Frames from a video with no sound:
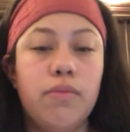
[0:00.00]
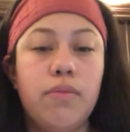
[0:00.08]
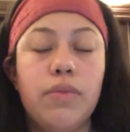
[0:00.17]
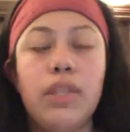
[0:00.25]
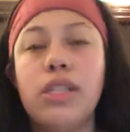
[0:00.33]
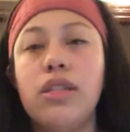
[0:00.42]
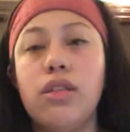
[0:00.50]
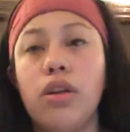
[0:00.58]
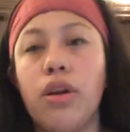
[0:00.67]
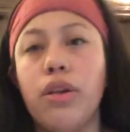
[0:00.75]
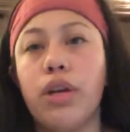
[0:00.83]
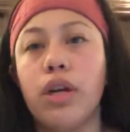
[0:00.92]
This is
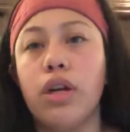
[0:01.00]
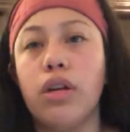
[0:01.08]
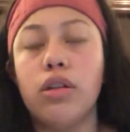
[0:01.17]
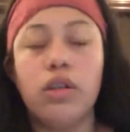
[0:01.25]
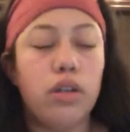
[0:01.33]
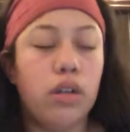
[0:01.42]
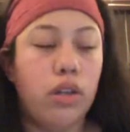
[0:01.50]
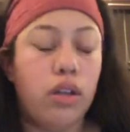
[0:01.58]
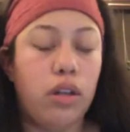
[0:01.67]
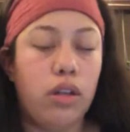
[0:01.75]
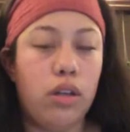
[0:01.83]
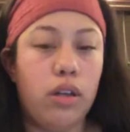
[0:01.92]
another
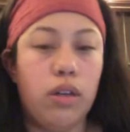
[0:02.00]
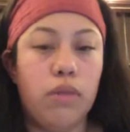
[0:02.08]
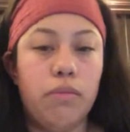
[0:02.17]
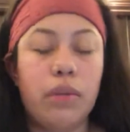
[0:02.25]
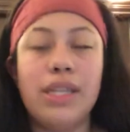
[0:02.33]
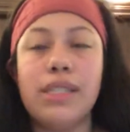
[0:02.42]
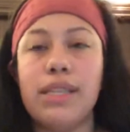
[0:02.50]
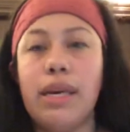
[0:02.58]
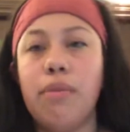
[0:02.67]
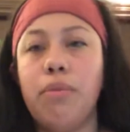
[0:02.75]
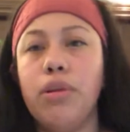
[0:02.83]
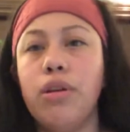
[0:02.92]

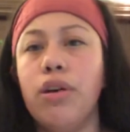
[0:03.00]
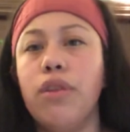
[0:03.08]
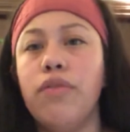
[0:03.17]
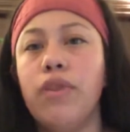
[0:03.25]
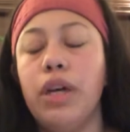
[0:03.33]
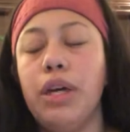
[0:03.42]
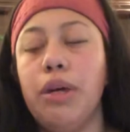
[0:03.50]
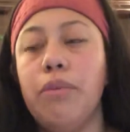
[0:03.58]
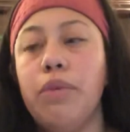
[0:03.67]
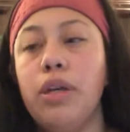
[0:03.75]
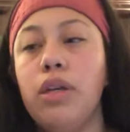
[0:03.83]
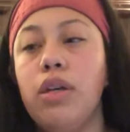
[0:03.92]
example of him
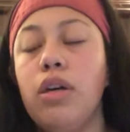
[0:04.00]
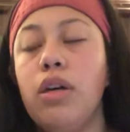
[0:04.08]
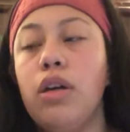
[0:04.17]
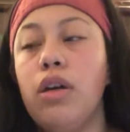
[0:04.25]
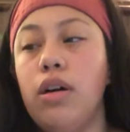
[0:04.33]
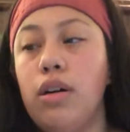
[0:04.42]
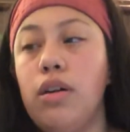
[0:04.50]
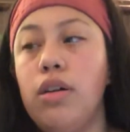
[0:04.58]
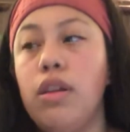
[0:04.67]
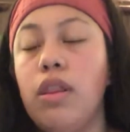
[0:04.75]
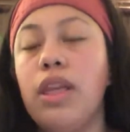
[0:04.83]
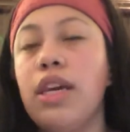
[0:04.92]

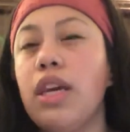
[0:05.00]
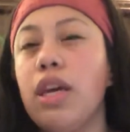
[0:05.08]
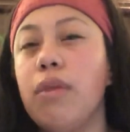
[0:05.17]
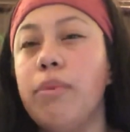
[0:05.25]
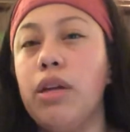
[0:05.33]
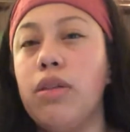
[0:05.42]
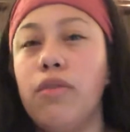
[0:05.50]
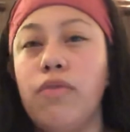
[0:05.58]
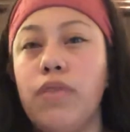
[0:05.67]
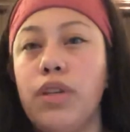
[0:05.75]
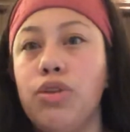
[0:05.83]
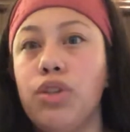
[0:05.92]
thinking about the
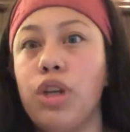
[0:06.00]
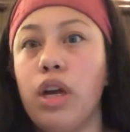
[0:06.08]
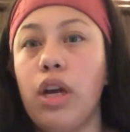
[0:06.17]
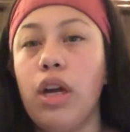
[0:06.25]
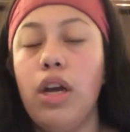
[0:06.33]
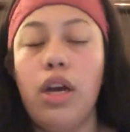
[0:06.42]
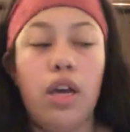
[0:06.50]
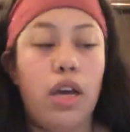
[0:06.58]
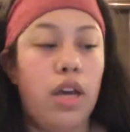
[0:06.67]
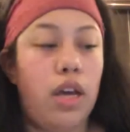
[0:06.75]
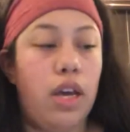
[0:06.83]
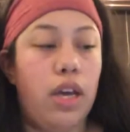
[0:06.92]
future
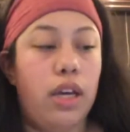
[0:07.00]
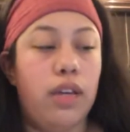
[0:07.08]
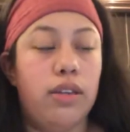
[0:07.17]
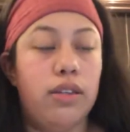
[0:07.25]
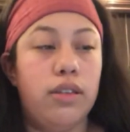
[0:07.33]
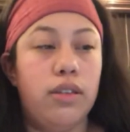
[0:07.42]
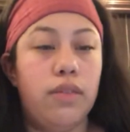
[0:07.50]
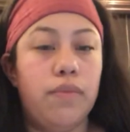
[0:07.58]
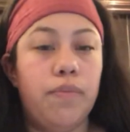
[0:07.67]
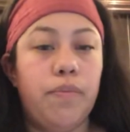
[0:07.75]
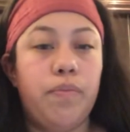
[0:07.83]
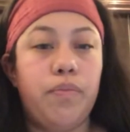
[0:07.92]
and
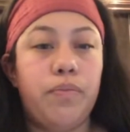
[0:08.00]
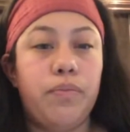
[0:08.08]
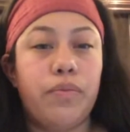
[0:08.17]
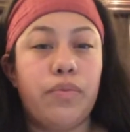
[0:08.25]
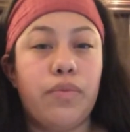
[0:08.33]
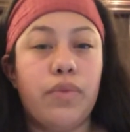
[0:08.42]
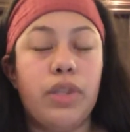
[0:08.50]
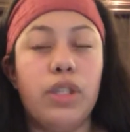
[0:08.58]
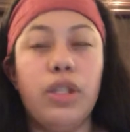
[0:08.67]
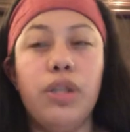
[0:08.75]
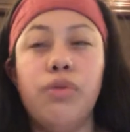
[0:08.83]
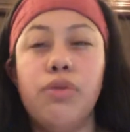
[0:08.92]

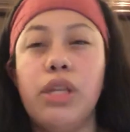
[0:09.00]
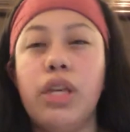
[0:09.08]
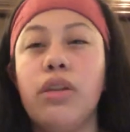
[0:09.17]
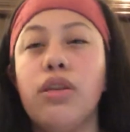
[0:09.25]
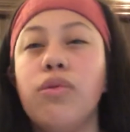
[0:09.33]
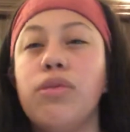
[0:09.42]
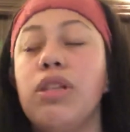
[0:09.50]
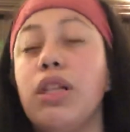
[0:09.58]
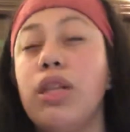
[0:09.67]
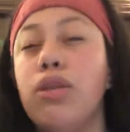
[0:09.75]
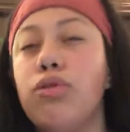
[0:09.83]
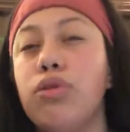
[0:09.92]
using those
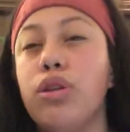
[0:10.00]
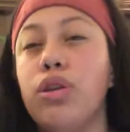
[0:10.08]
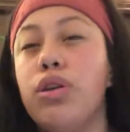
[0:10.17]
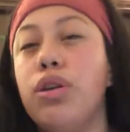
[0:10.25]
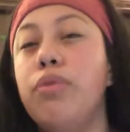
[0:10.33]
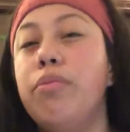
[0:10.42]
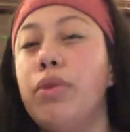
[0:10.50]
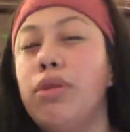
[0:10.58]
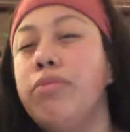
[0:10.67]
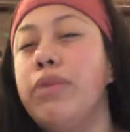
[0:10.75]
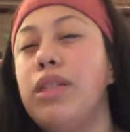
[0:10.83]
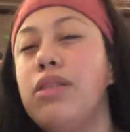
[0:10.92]
little good
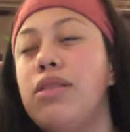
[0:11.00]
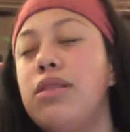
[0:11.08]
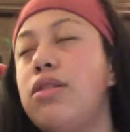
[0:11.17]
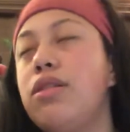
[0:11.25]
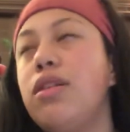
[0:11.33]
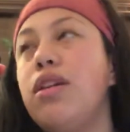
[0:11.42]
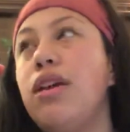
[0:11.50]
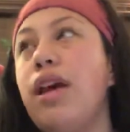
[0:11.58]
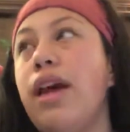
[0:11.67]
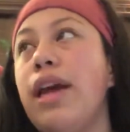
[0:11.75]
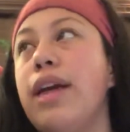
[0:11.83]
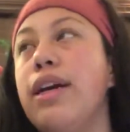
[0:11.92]
moments
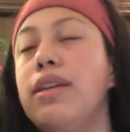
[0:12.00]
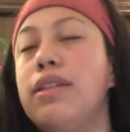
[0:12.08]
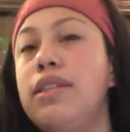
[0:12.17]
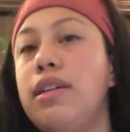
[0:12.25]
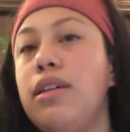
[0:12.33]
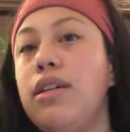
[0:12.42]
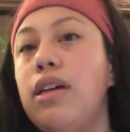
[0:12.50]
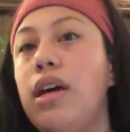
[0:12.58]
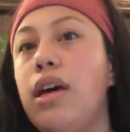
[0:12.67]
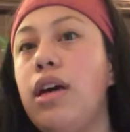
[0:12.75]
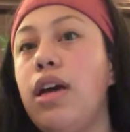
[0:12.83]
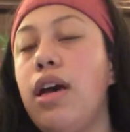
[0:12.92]
and
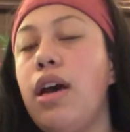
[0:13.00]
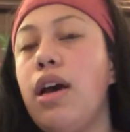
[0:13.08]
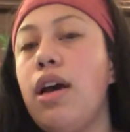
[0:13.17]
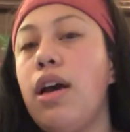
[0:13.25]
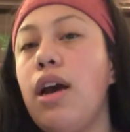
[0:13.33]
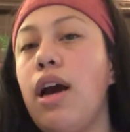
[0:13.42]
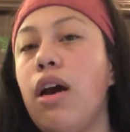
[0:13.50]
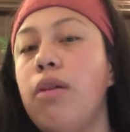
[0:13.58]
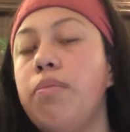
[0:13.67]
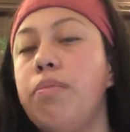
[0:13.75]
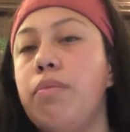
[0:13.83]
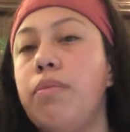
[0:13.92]

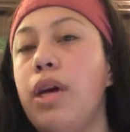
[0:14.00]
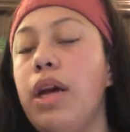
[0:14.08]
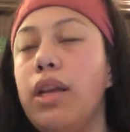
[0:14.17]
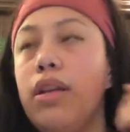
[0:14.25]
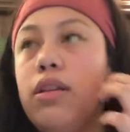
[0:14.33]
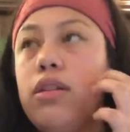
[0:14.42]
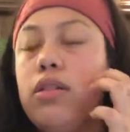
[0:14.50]
help and